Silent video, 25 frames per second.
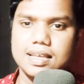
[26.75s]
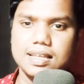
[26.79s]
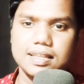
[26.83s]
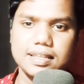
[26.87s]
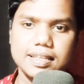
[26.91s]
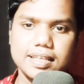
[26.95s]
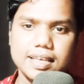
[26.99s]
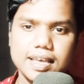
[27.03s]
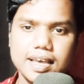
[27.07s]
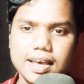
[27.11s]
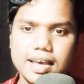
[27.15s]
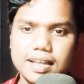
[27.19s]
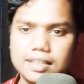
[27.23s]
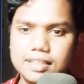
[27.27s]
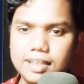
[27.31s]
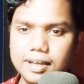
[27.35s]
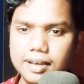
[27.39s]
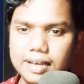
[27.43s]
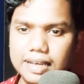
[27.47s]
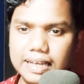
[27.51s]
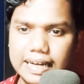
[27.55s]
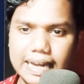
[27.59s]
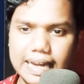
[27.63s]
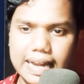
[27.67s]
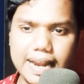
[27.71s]
They are the
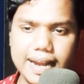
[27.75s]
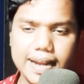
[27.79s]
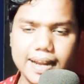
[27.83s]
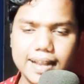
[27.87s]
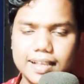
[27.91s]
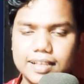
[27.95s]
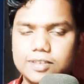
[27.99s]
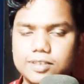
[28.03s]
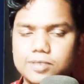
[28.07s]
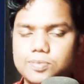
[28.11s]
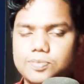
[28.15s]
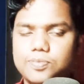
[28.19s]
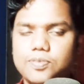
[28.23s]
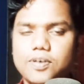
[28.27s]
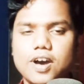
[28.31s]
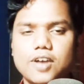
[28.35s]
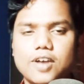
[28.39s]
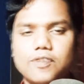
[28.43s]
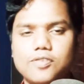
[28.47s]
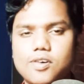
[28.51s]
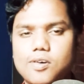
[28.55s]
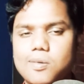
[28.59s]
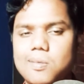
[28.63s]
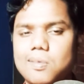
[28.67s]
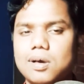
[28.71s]
greatest
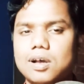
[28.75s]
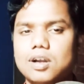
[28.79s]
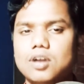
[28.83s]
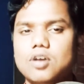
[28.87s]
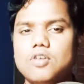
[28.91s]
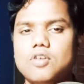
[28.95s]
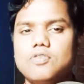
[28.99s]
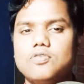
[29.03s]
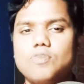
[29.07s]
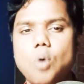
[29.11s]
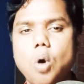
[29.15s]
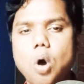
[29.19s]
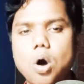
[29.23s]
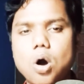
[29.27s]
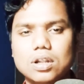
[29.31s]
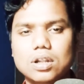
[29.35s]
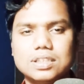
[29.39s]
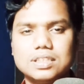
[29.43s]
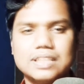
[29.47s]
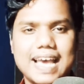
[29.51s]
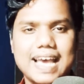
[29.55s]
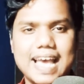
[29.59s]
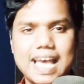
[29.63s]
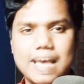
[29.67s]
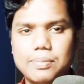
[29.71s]
performer of all
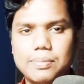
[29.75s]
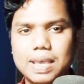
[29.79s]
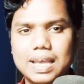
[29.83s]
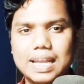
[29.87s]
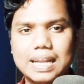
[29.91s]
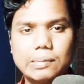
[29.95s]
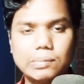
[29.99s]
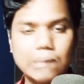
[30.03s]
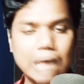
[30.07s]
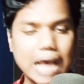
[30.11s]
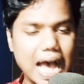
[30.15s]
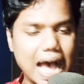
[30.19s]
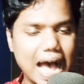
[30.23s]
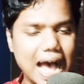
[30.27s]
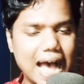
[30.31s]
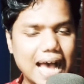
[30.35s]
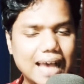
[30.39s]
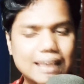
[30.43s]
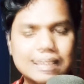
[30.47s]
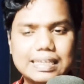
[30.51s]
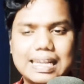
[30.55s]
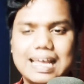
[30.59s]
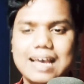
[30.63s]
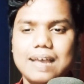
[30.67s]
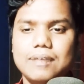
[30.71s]
time and I
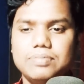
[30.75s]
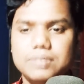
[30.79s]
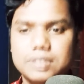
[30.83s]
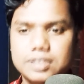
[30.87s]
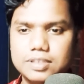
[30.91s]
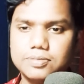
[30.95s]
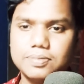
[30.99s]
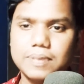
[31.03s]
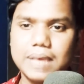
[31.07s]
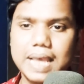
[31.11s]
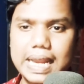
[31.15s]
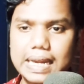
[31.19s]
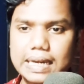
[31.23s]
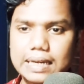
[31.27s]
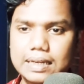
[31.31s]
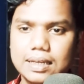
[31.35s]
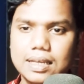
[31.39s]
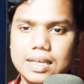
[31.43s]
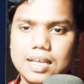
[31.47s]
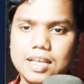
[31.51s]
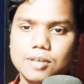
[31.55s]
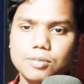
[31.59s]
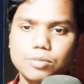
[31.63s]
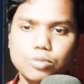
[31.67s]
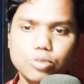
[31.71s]
love this band.
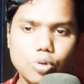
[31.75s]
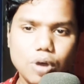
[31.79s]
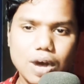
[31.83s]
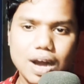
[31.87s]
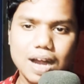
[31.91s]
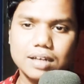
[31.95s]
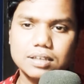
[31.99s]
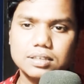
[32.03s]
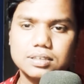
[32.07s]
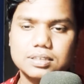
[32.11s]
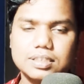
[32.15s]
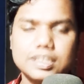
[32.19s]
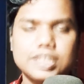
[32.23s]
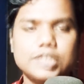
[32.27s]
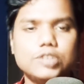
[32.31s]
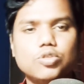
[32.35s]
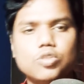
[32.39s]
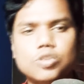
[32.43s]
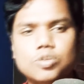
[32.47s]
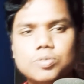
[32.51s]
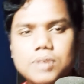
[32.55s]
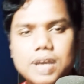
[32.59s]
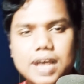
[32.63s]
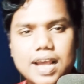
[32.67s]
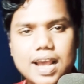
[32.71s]
Blue Hearts, you
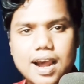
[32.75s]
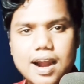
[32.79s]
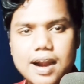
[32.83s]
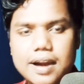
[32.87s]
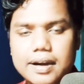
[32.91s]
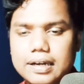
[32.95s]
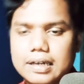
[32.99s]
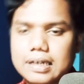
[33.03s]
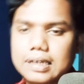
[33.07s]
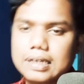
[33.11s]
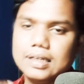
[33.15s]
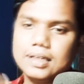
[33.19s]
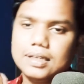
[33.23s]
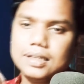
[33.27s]
own my heart.